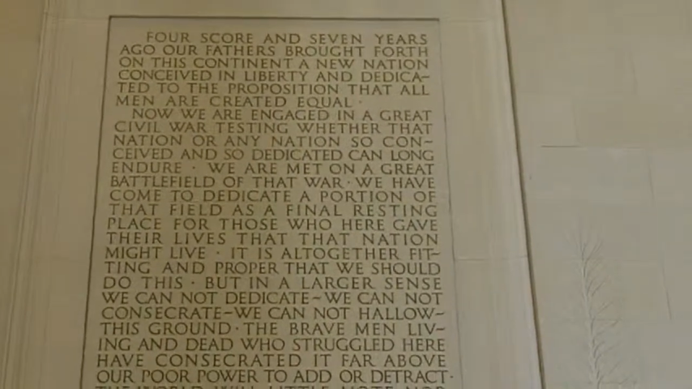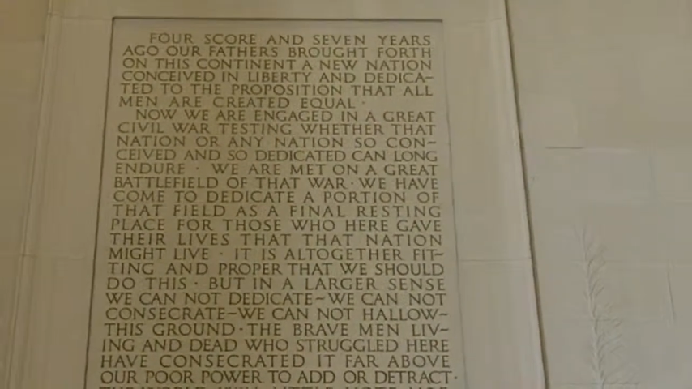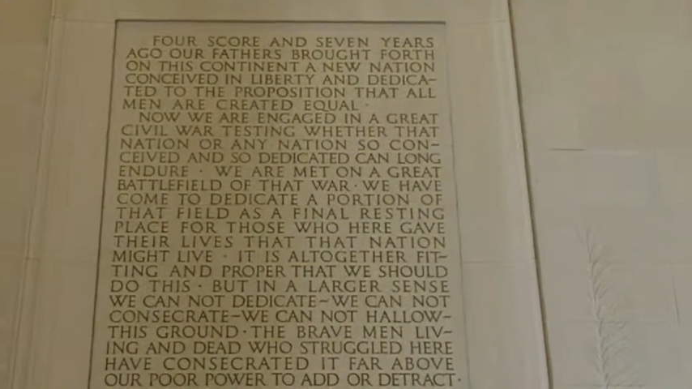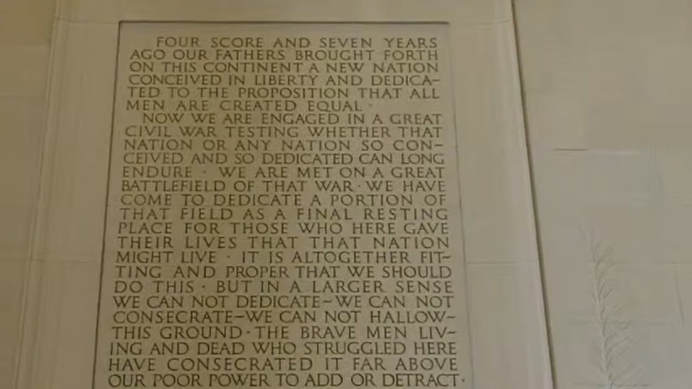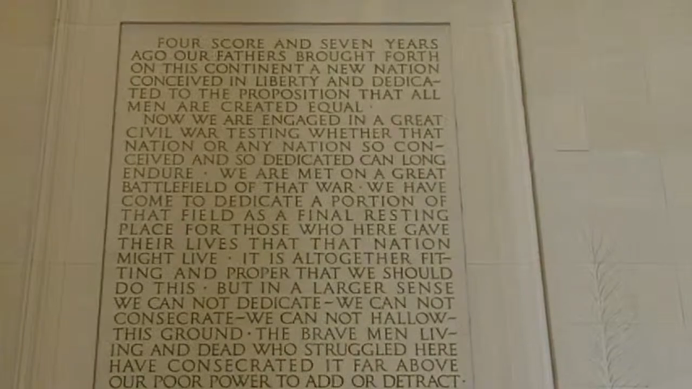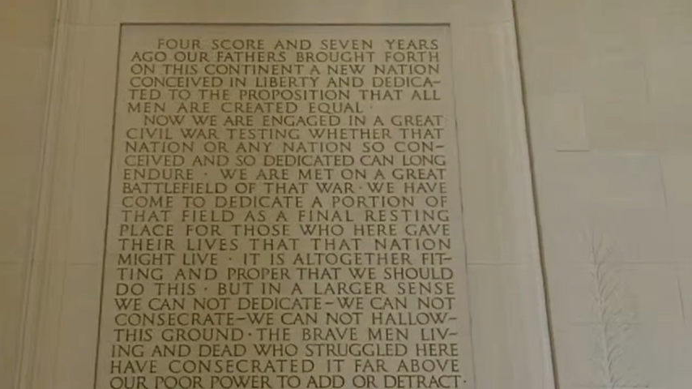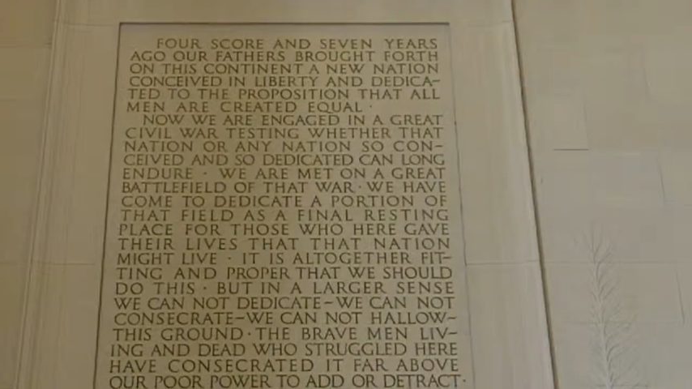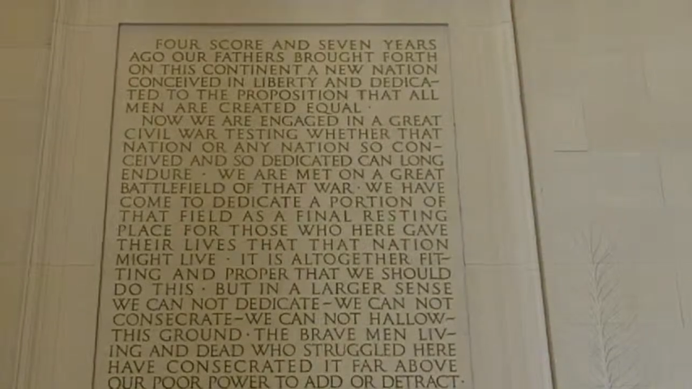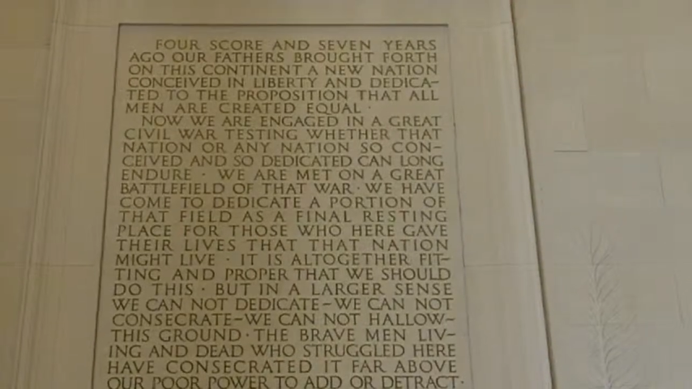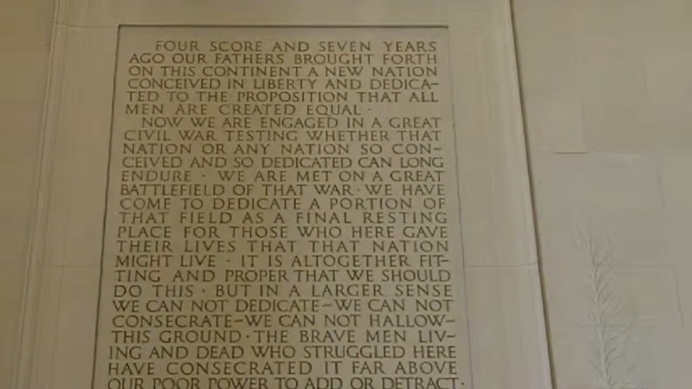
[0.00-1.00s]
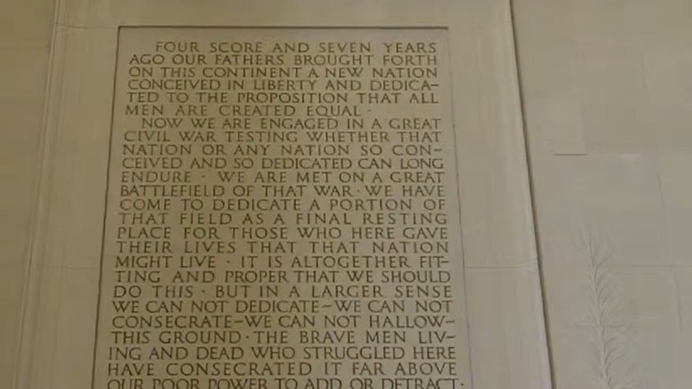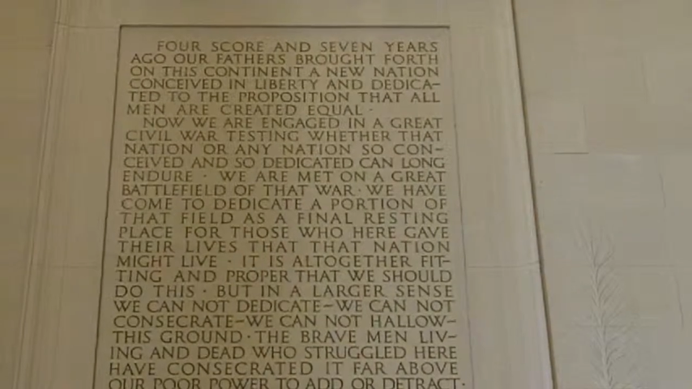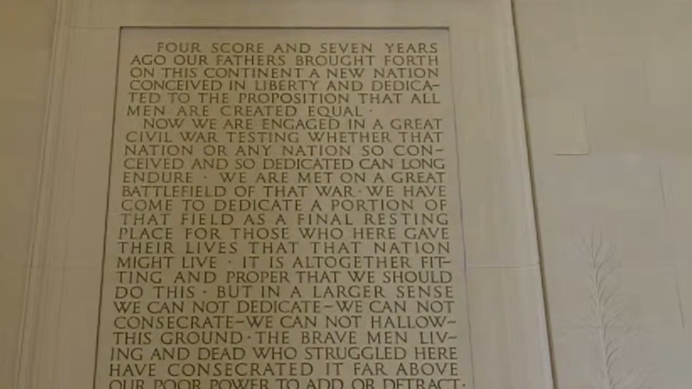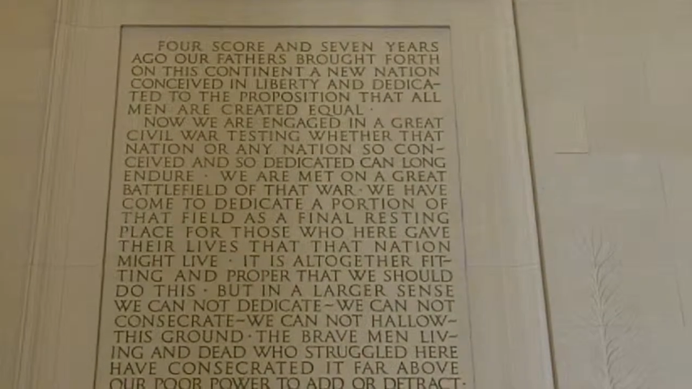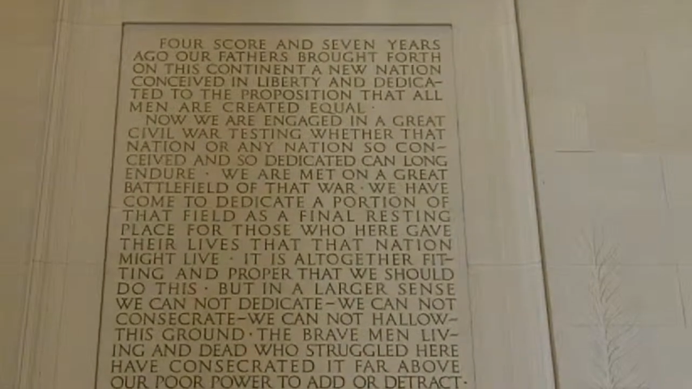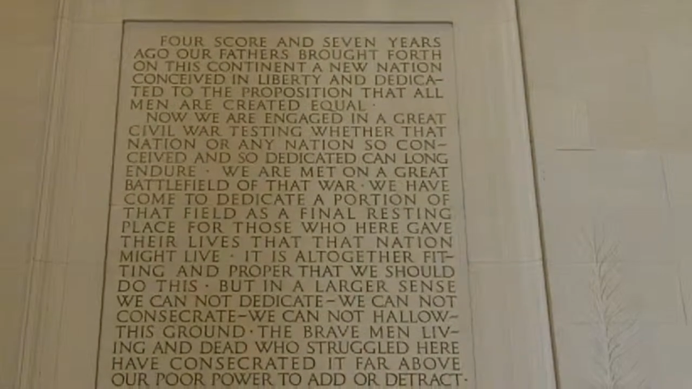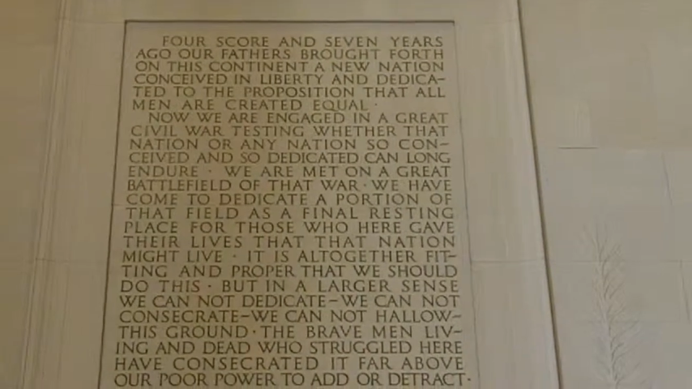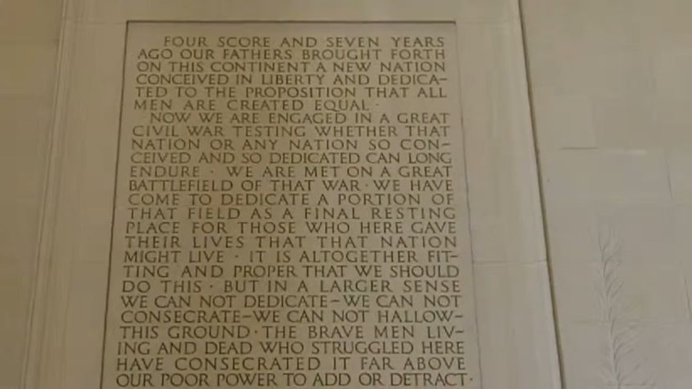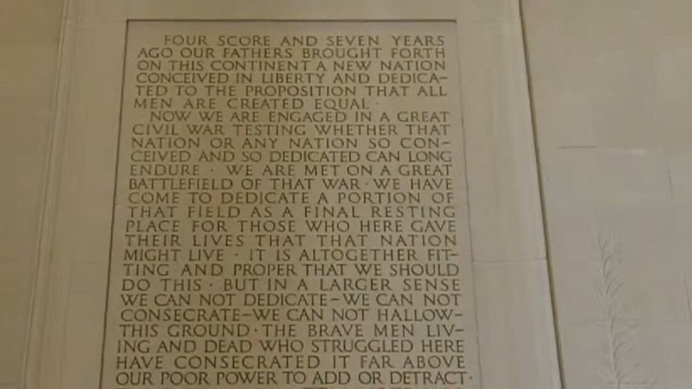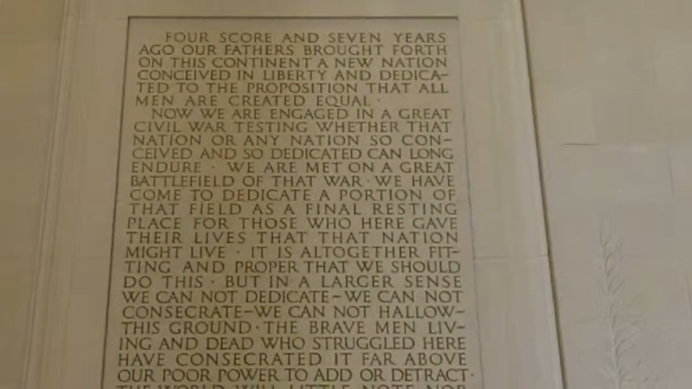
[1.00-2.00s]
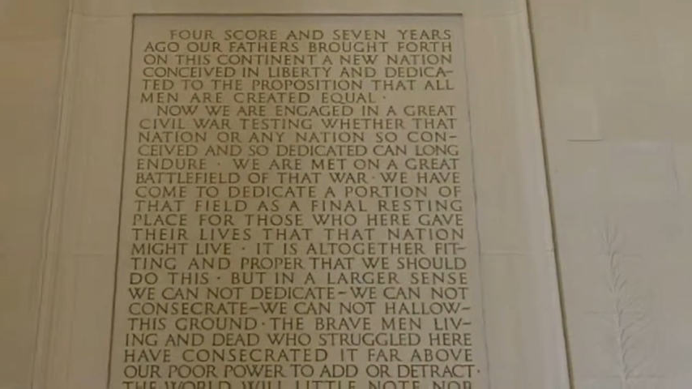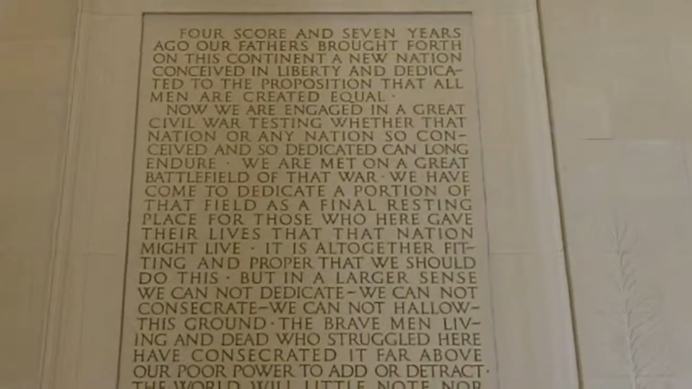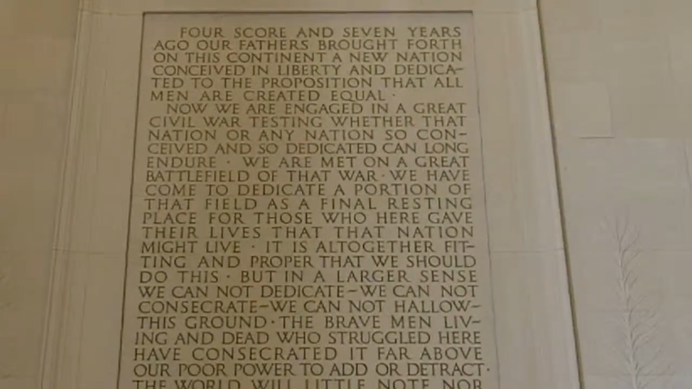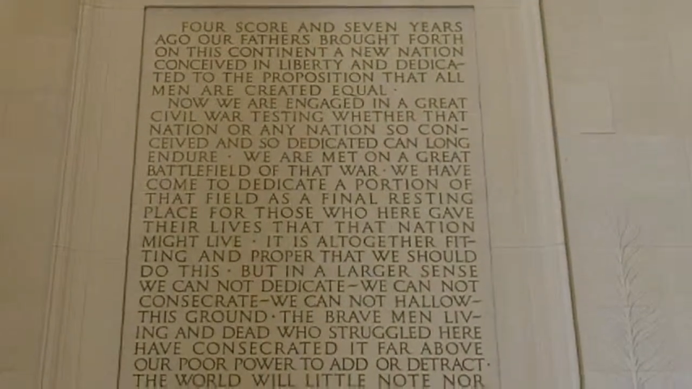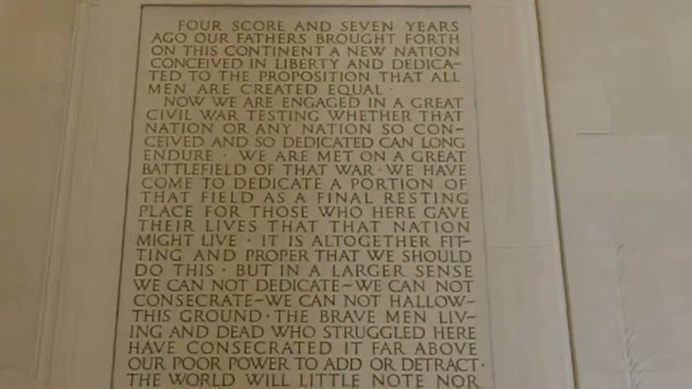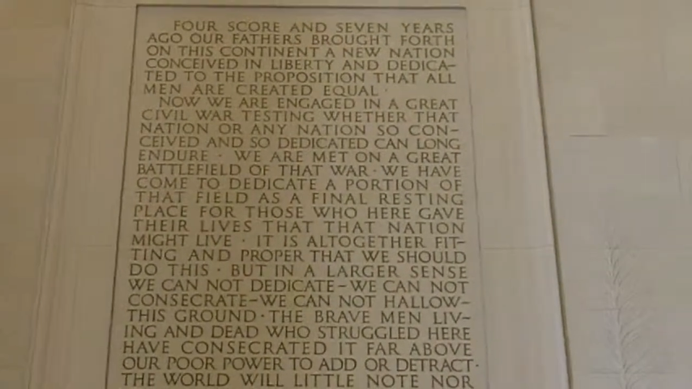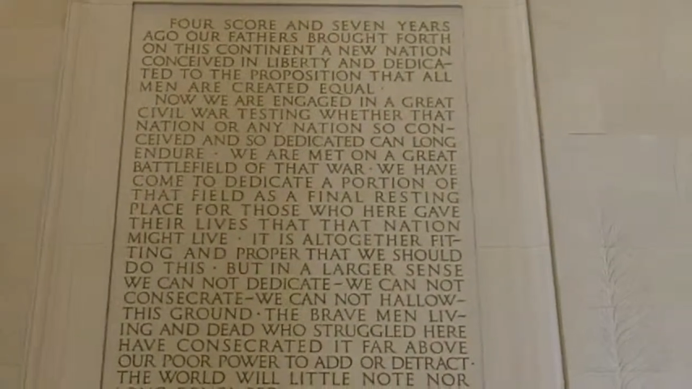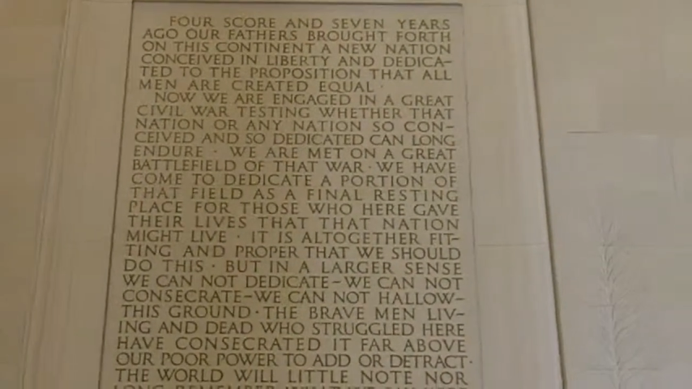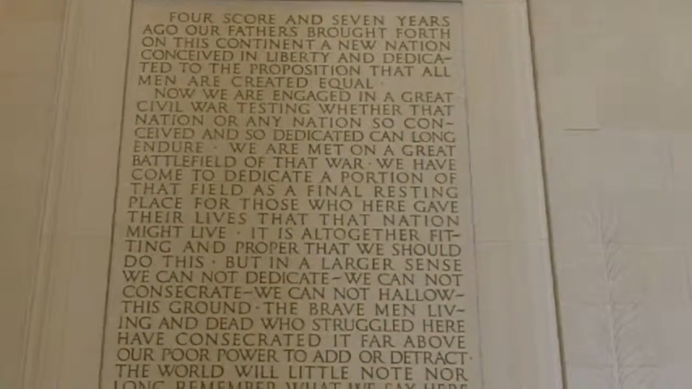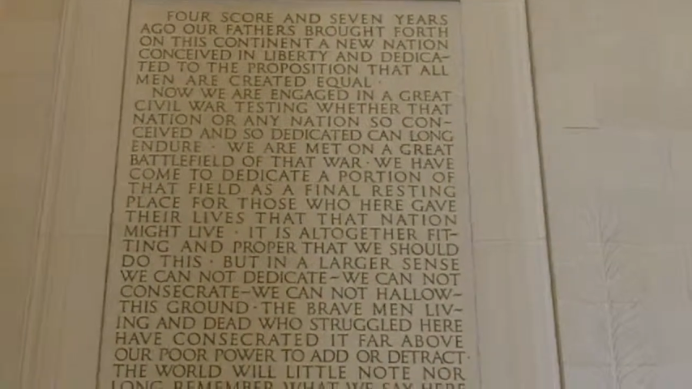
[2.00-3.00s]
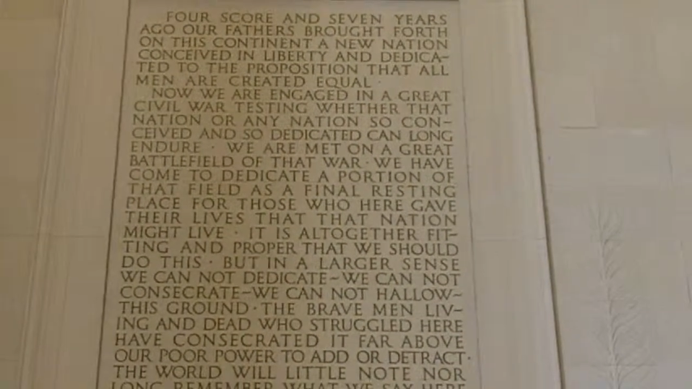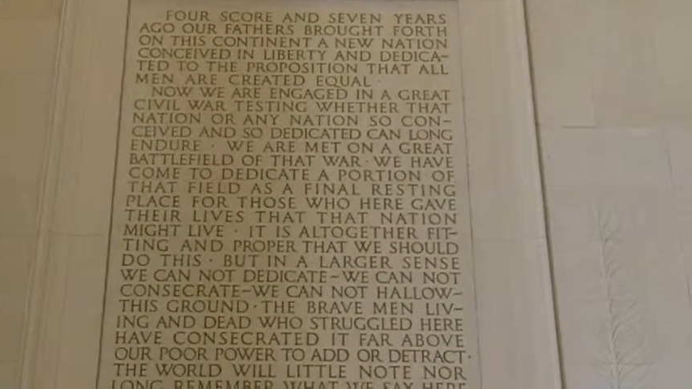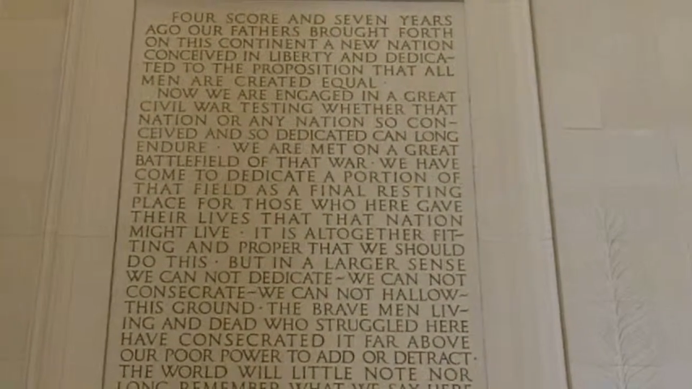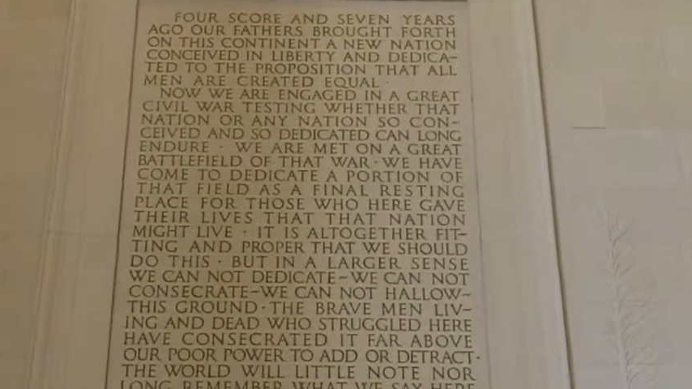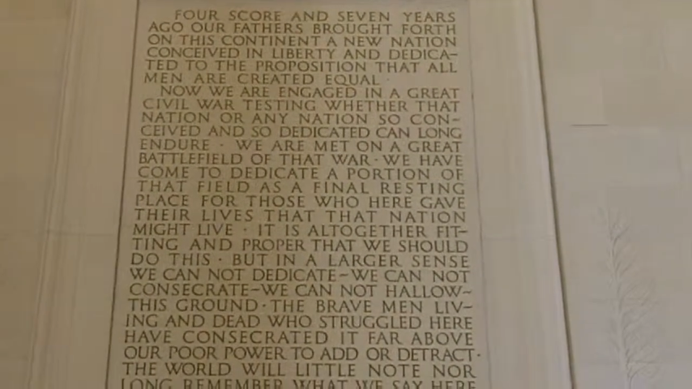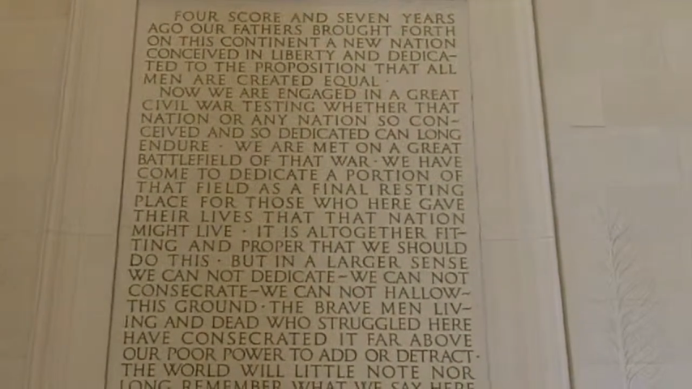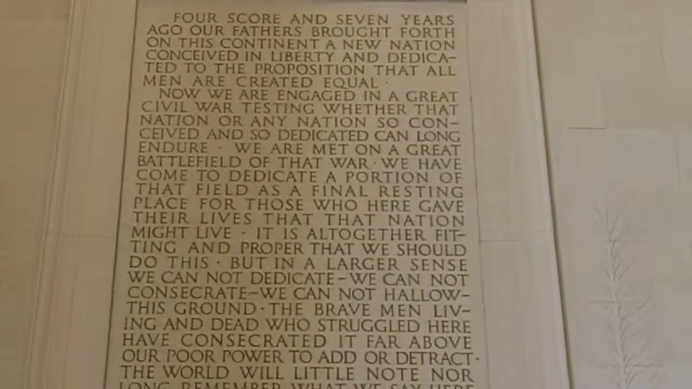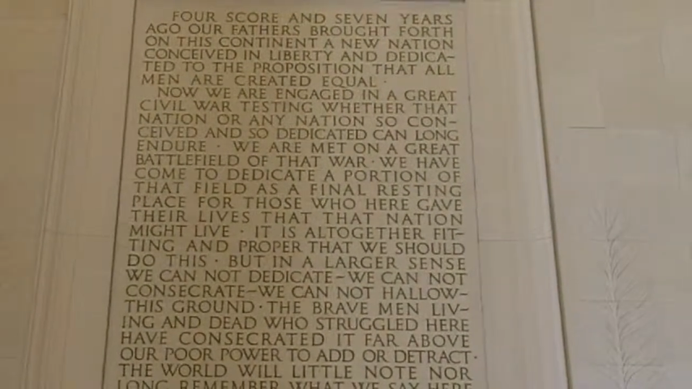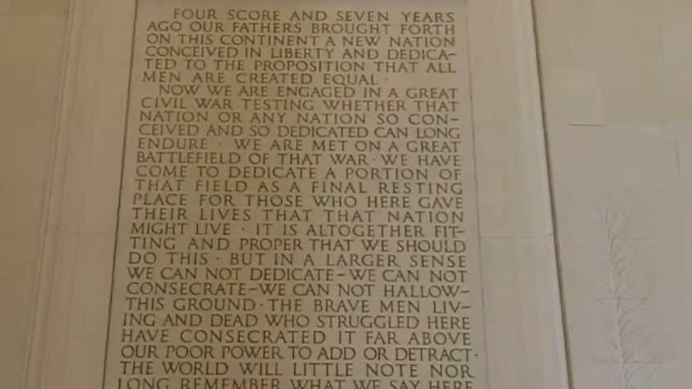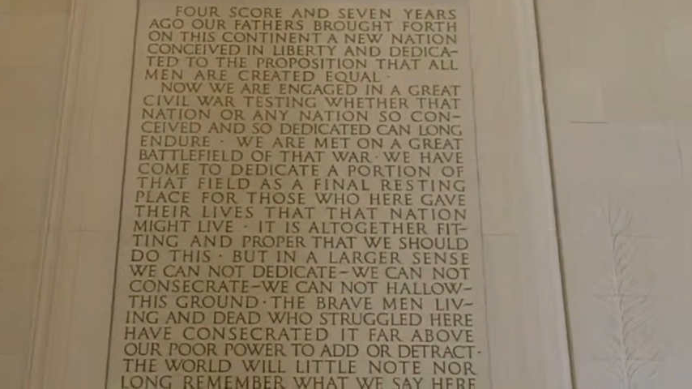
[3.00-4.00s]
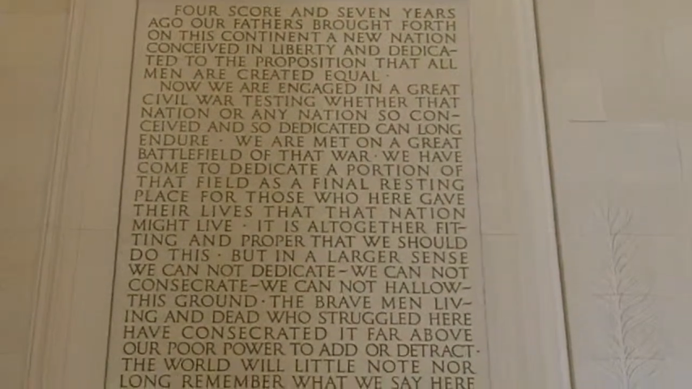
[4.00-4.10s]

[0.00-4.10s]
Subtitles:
No face is visible, so there are no lips to read.